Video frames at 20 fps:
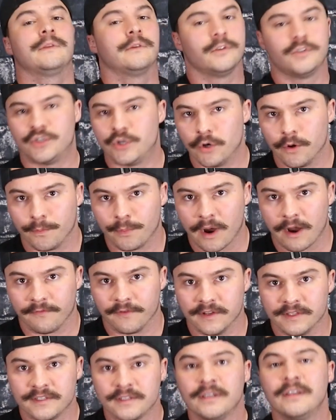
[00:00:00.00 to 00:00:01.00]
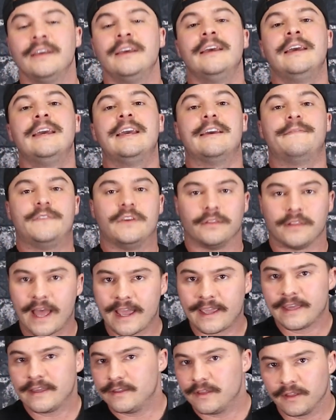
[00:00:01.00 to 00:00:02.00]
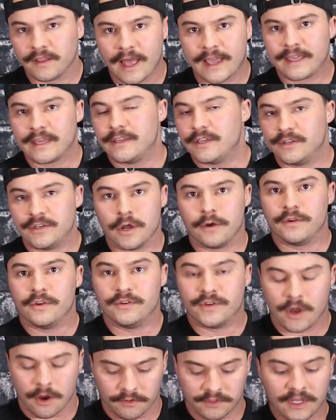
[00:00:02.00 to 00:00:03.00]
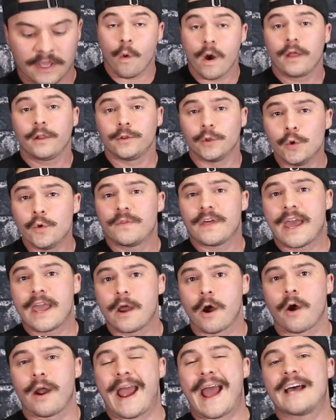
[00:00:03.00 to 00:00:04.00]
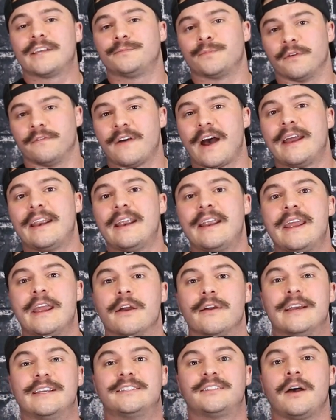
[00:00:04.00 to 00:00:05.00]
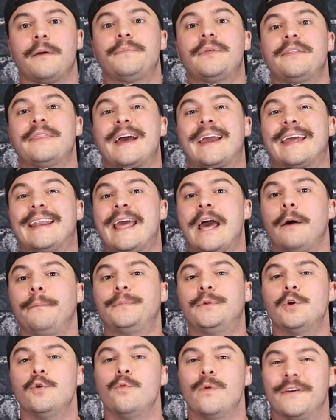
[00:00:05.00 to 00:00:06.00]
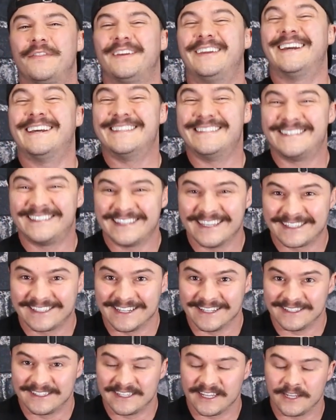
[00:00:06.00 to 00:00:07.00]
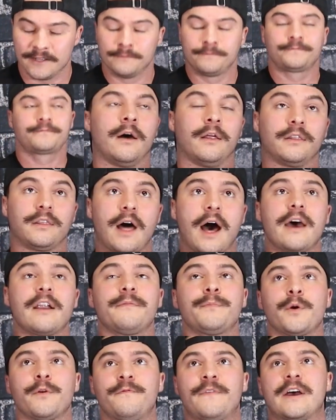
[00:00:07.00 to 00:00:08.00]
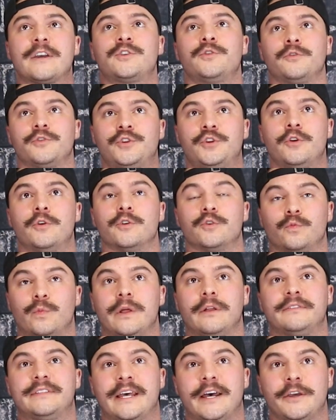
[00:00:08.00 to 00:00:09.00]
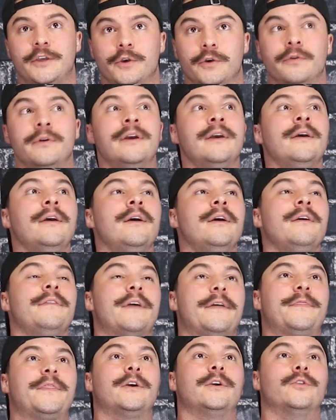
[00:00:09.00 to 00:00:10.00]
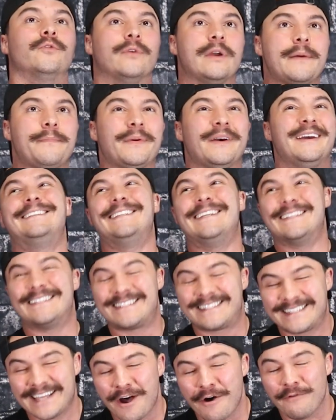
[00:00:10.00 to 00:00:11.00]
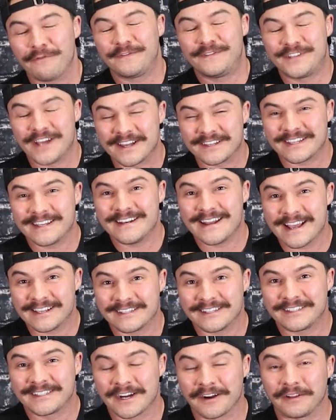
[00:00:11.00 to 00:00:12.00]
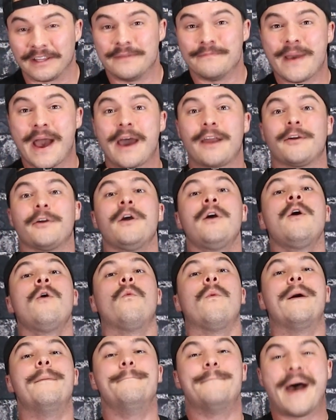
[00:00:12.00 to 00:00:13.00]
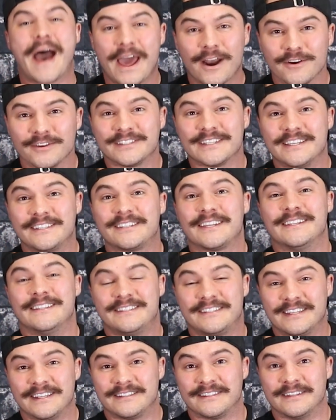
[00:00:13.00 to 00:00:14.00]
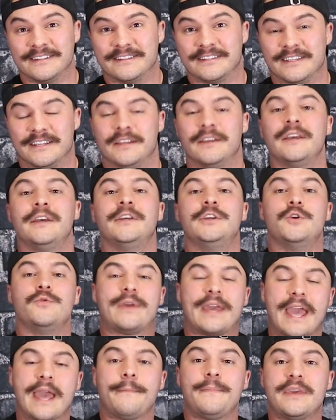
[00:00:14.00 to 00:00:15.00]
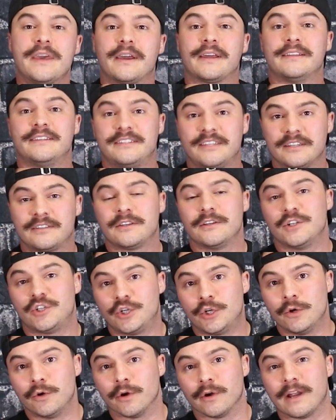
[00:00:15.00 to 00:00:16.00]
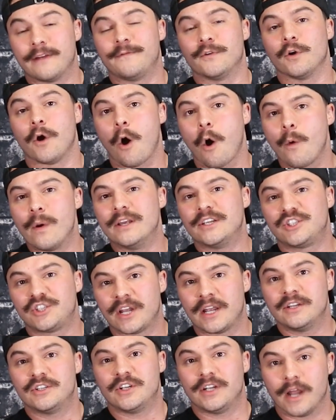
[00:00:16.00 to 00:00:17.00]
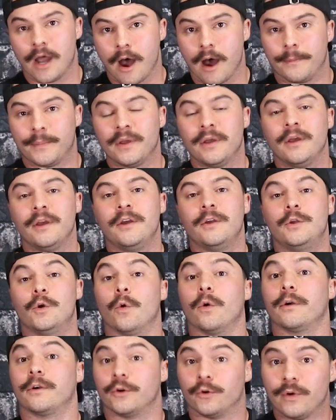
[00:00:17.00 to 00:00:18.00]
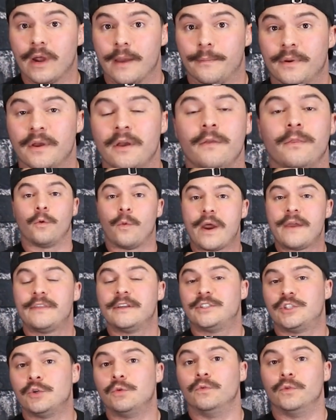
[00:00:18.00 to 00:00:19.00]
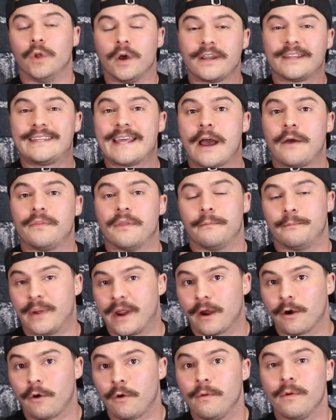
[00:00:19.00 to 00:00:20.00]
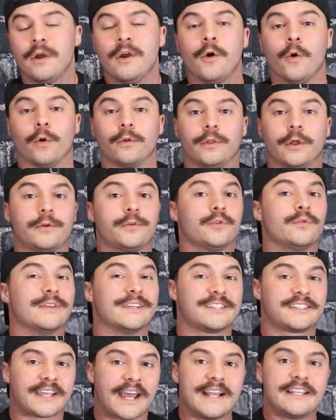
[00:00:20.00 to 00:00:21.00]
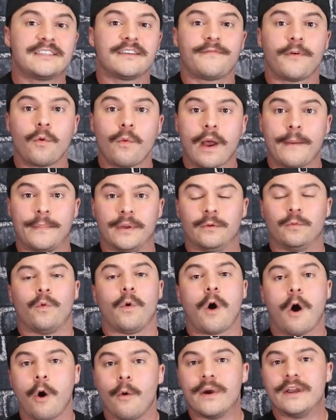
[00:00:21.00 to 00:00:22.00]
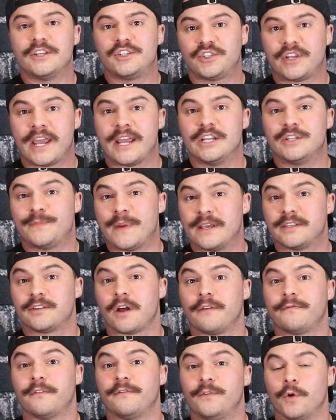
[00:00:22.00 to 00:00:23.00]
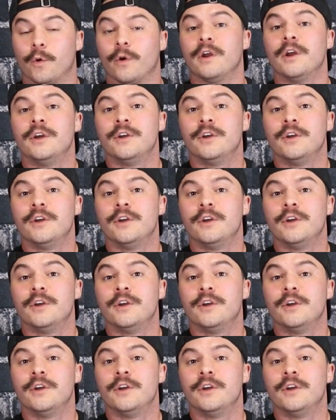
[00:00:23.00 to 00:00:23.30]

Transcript: shooter preference. If you like it, you like it. You don't, you don't. What Luth AR has provided here is something that can help you with consistency. A lot of professional shooters will tell you that the grip itself doesn't necessarily matter. What matters is consistency. You can't be a consistent shooter if you're always changing up your grip. The way that you look down the barrel or look through the sights of a weapon will always change based off of your